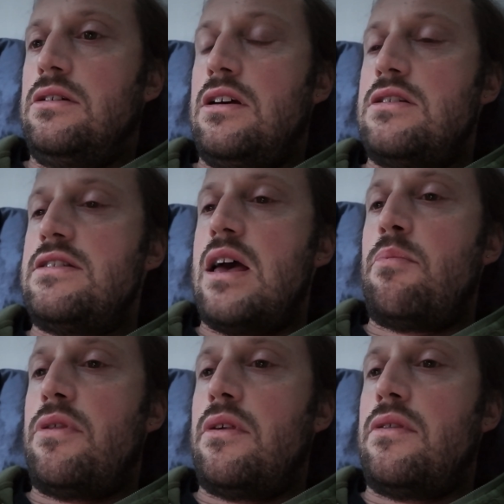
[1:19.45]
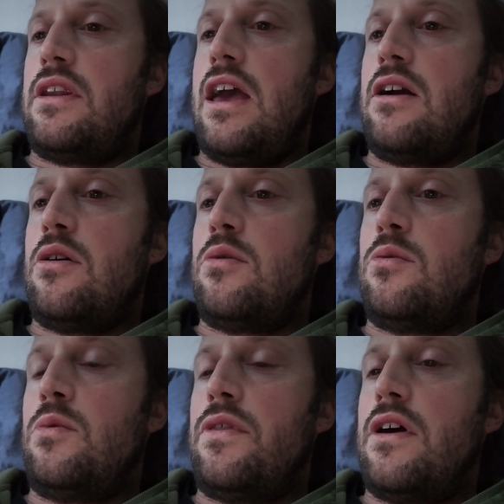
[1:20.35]
a depth that echoed
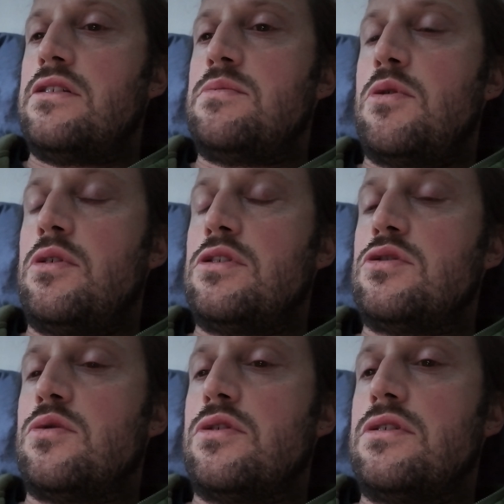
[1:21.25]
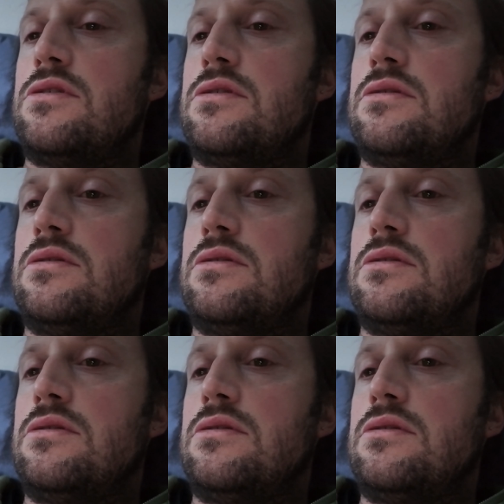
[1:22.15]
with unspoken stories.